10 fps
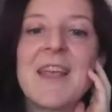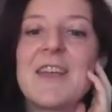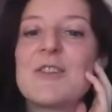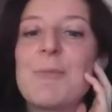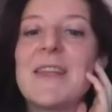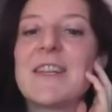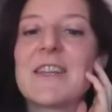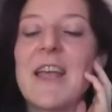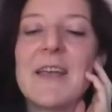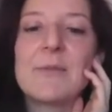in the banded
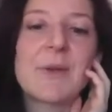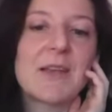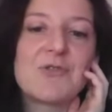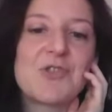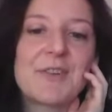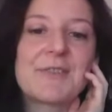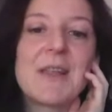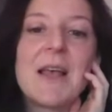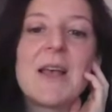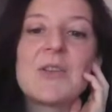case, we can just
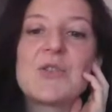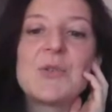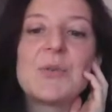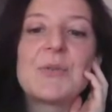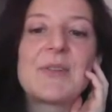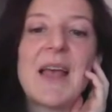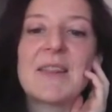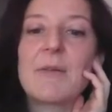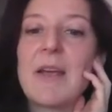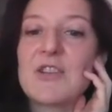choose
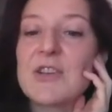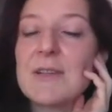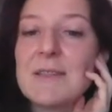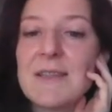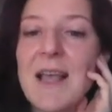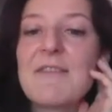a threshold,